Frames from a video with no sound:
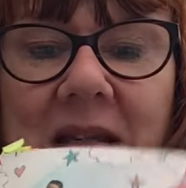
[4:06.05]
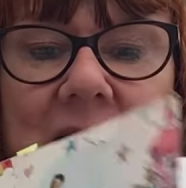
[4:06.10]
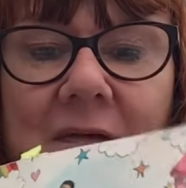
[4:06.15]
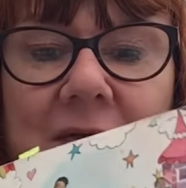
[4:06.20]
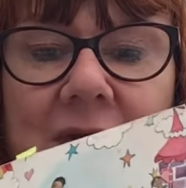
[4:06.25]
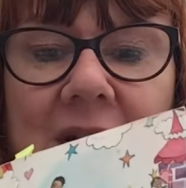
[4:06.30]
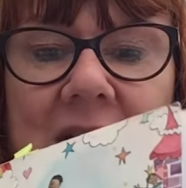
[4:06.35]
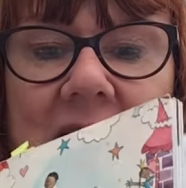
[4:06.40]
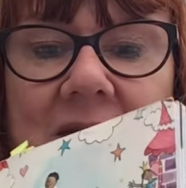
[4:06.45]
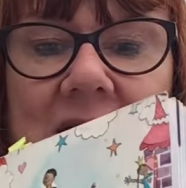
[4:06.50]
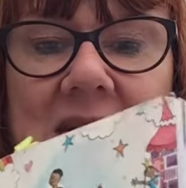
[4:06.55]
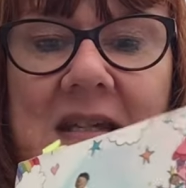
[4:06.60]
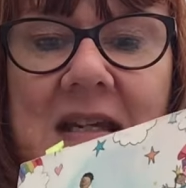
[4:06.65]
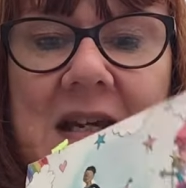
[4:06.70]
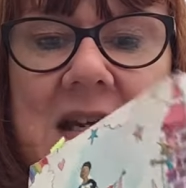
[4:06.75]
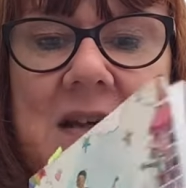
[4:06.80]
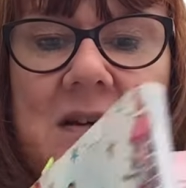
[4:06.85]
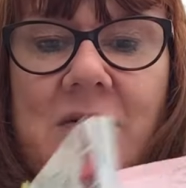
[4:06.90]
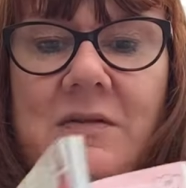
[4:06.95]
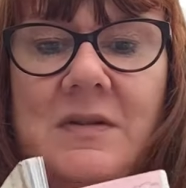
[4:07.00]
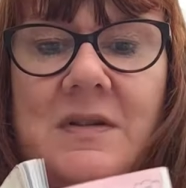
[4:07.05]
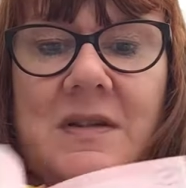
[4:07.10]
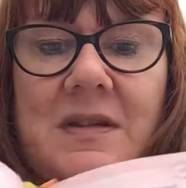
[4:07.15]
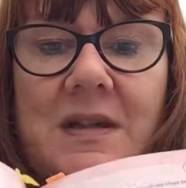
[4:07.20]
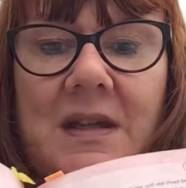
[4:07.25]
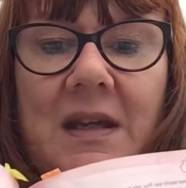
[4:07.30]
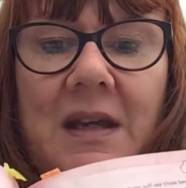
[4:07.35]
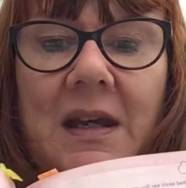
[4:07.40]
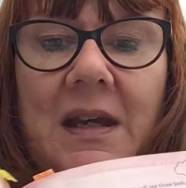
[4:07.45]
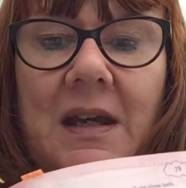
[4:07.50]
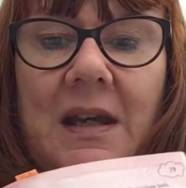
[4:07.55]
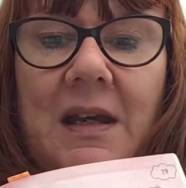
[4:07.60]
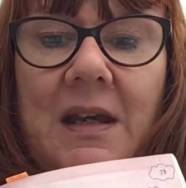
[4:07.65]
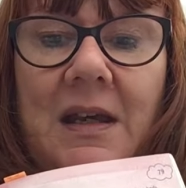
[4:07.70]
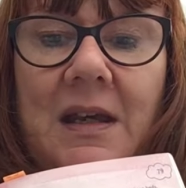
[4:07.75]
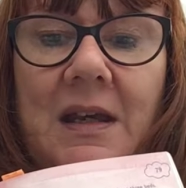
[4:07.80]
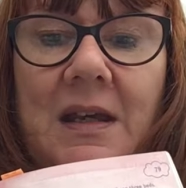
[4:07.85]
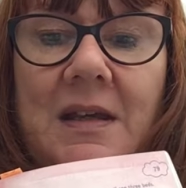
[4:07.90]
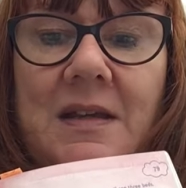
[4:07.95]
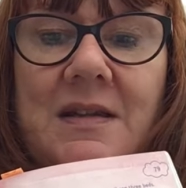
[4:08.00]
on fairy tales.
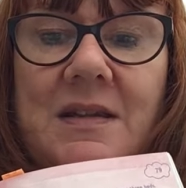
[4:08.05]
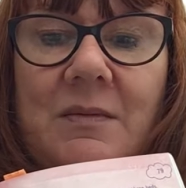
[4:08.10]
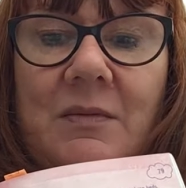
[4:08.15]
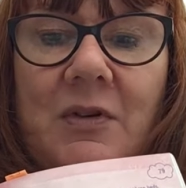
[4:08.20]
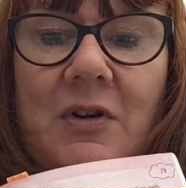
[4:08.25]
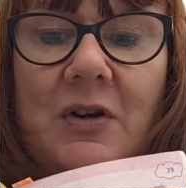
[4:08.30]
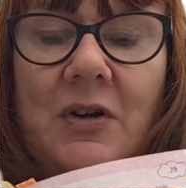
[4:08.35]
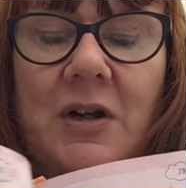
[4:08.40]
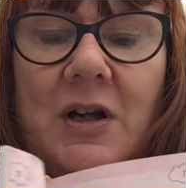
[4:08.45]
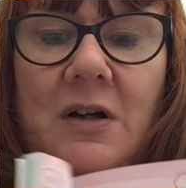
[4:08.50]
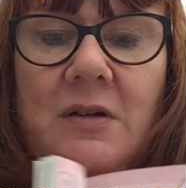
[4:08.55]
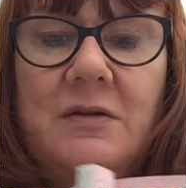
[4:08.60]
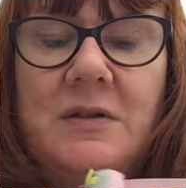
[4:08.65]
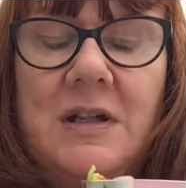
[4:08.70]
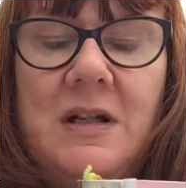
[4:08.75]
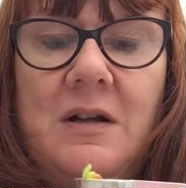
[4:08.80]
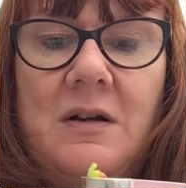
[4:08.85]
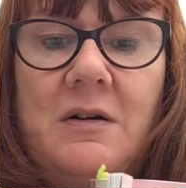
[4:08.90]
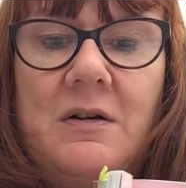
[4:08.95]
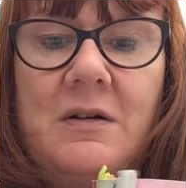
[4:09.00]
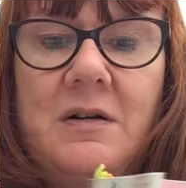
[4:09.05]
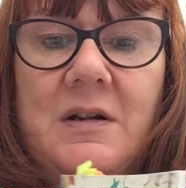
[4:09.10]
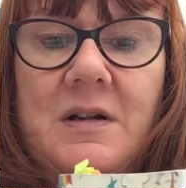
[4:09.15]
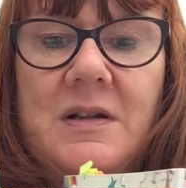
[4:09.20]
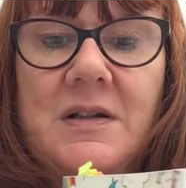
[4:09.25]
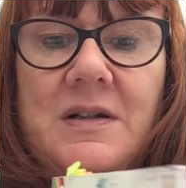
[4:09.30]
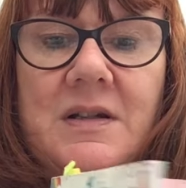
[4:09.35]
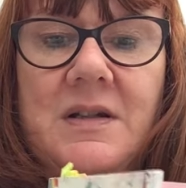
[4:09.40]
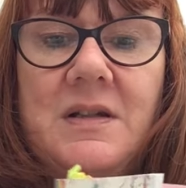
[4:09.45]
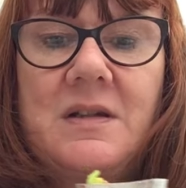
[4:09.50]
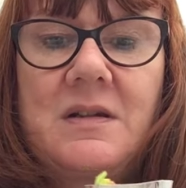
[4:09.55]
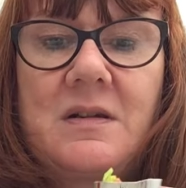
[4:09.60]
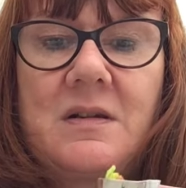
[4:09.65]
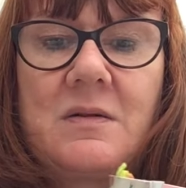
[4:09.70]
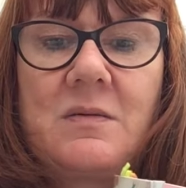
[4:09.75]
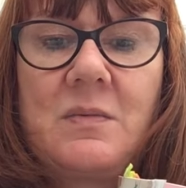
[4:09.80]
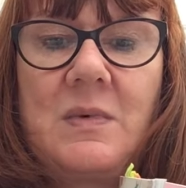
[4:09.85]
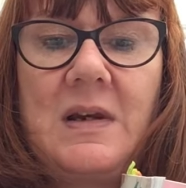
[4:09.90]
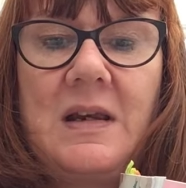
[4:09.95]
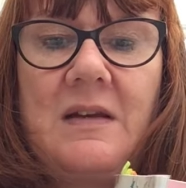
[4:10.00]
So we've got Goldilocks,
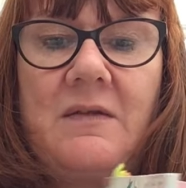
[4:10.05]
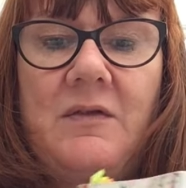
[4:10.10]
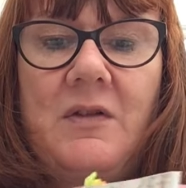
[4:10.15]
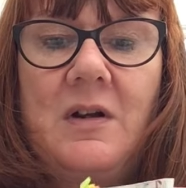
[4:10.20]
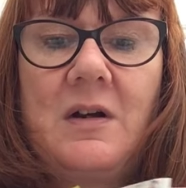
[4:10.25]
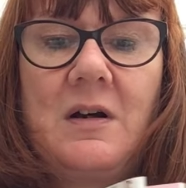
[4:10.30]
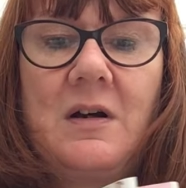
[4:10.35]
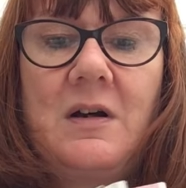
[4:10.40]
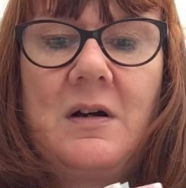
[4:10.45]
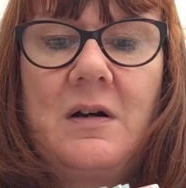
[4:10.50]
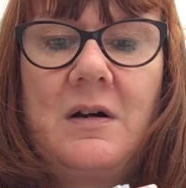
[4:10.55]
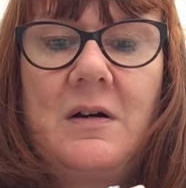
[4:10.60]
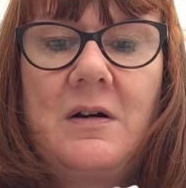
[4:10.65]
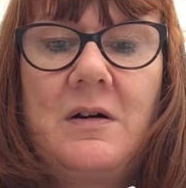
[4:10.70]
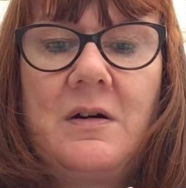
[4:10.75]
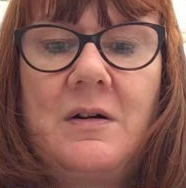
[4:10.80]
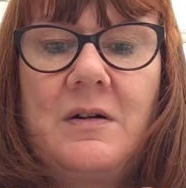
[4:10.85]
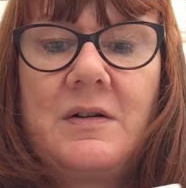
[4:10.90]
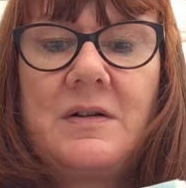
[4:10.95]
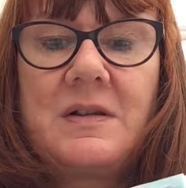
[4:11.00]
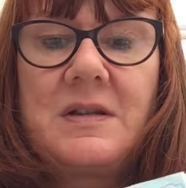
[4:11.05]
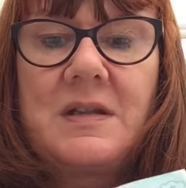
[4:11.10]
we've got